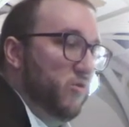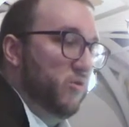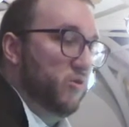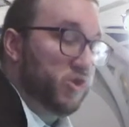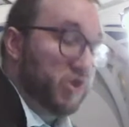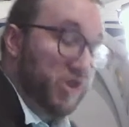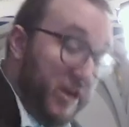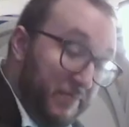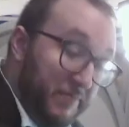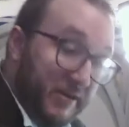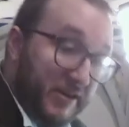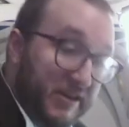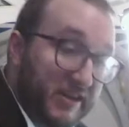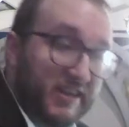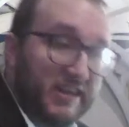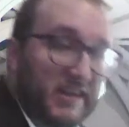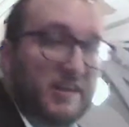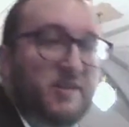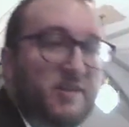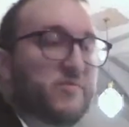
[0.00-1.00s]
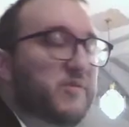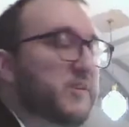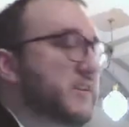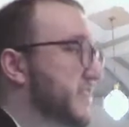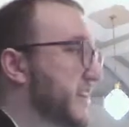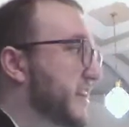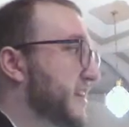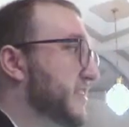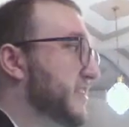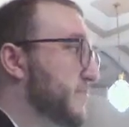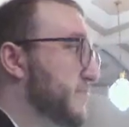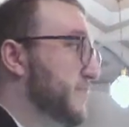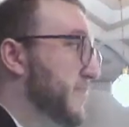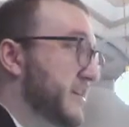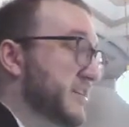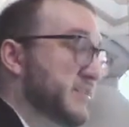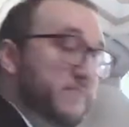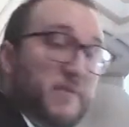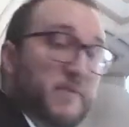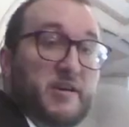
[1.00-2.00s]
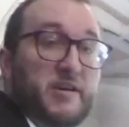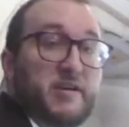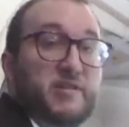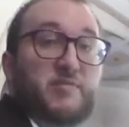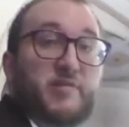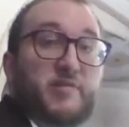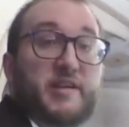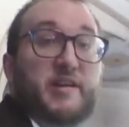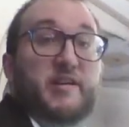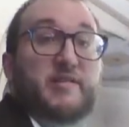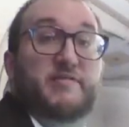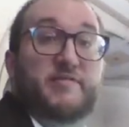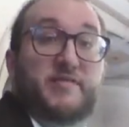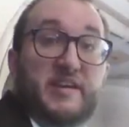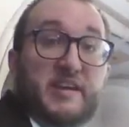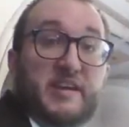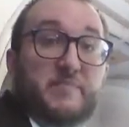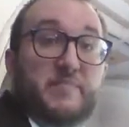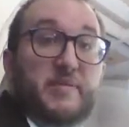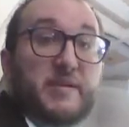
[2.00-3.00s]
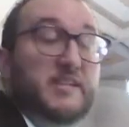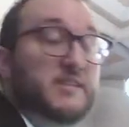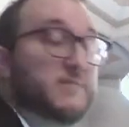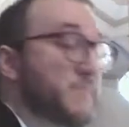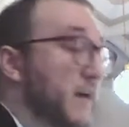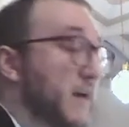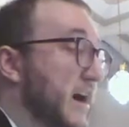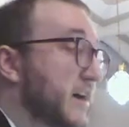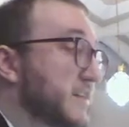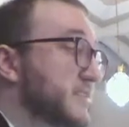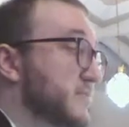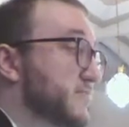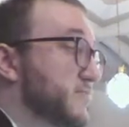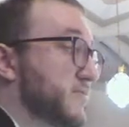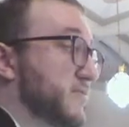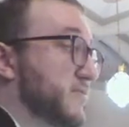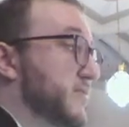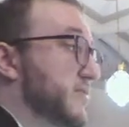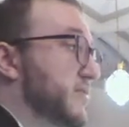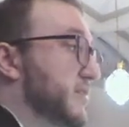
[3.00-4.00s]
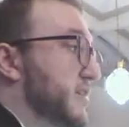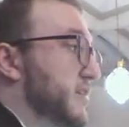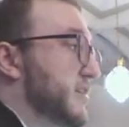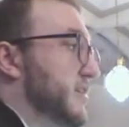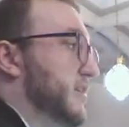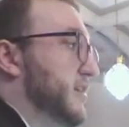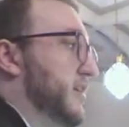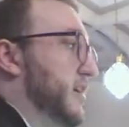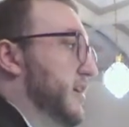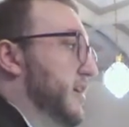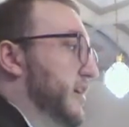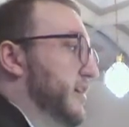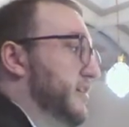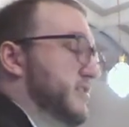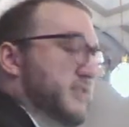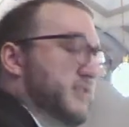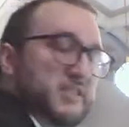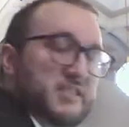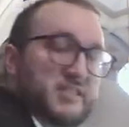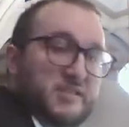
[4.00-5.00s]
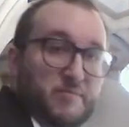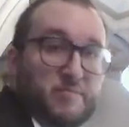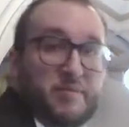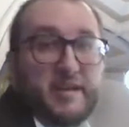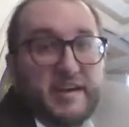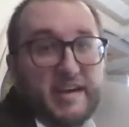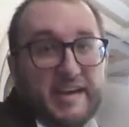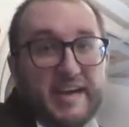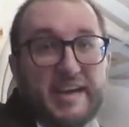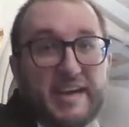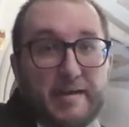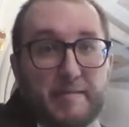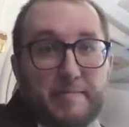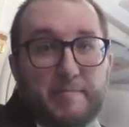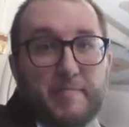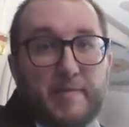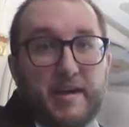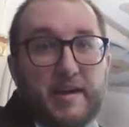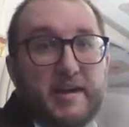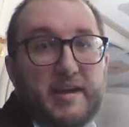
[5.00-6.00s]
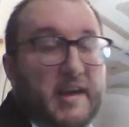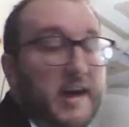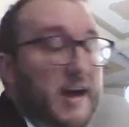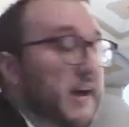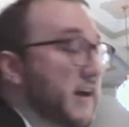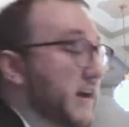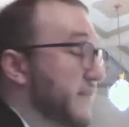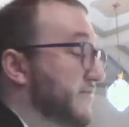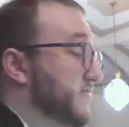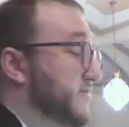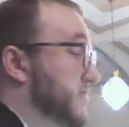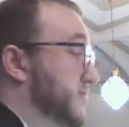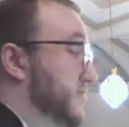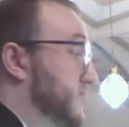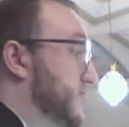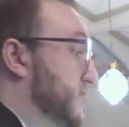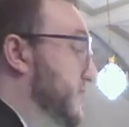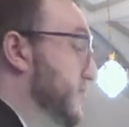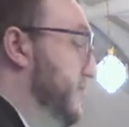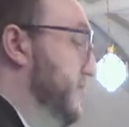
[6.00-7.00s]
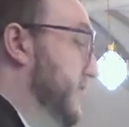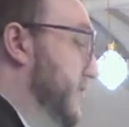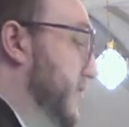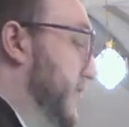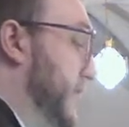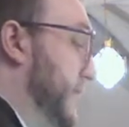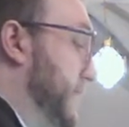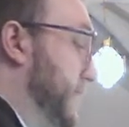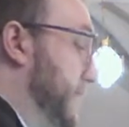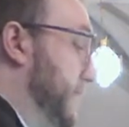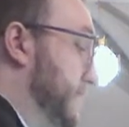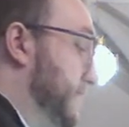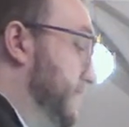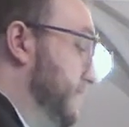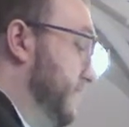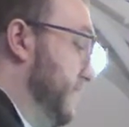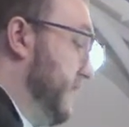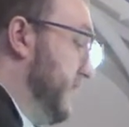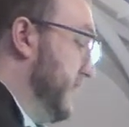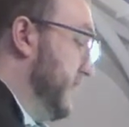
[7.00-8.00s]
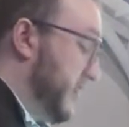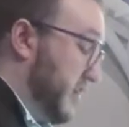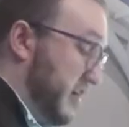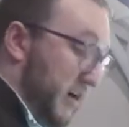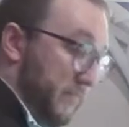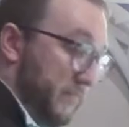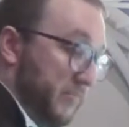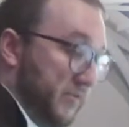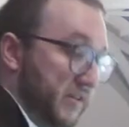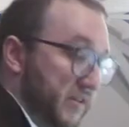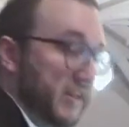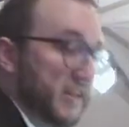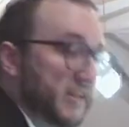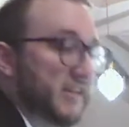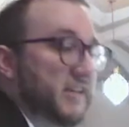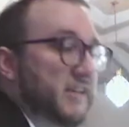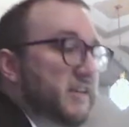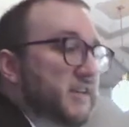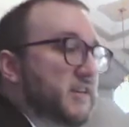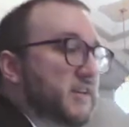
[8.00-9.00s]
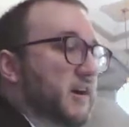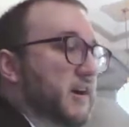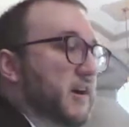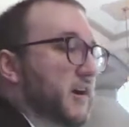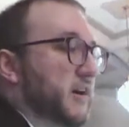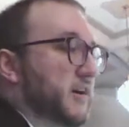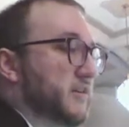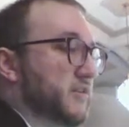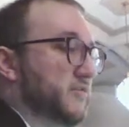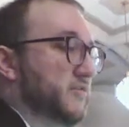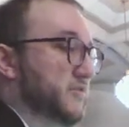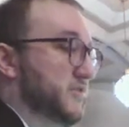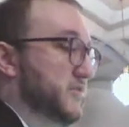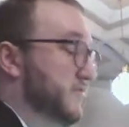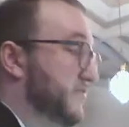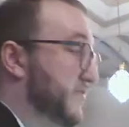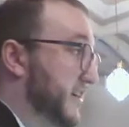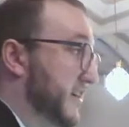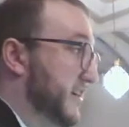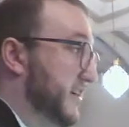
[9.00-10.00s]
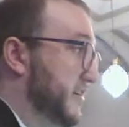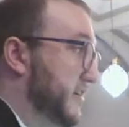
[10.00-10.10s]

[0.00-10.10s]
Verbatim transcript: typically we take the bass part with our feet, but it's possible uh, to still play a hymn and not have to um, completely uh, use your feet.